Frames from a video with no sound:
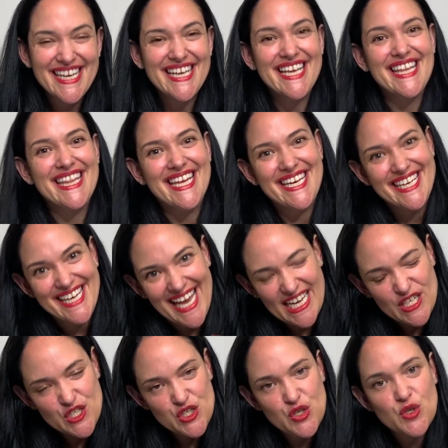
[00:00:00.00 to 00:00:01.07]
in the
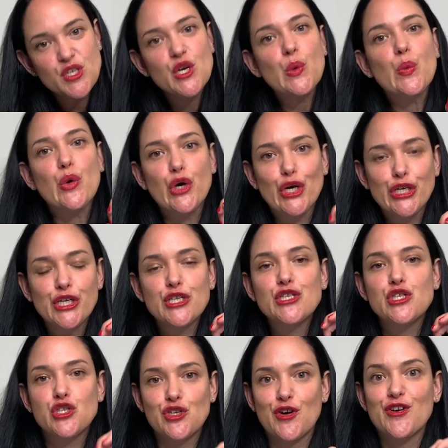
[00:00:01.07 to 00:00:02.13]
next unit, we're going to
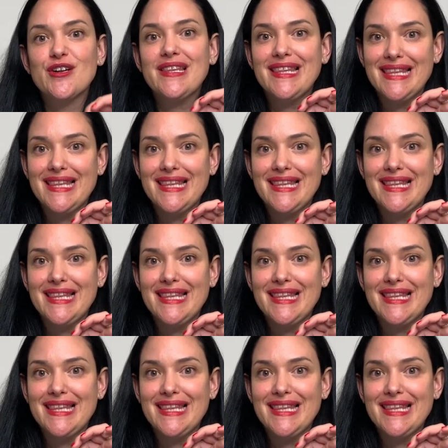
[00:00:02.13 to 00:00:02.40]
start